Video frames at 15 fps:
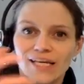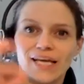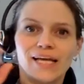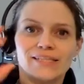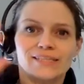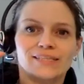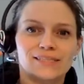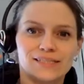
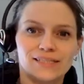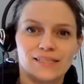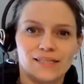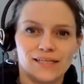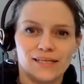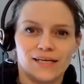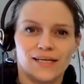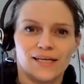it's
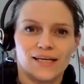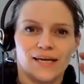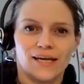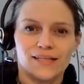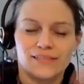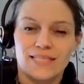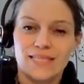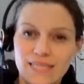
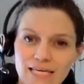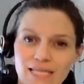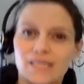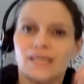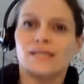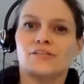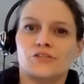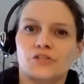
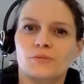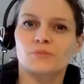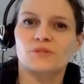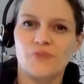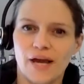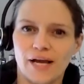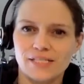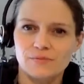thinking in terms of
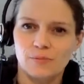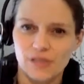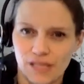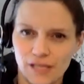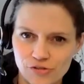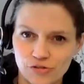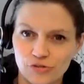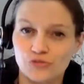
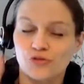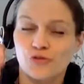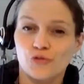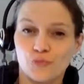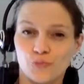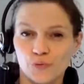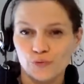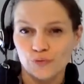exponentials
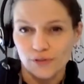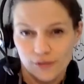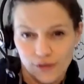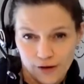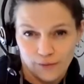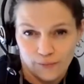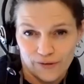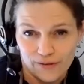through the
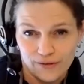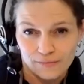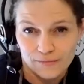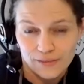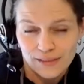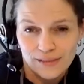logarithm.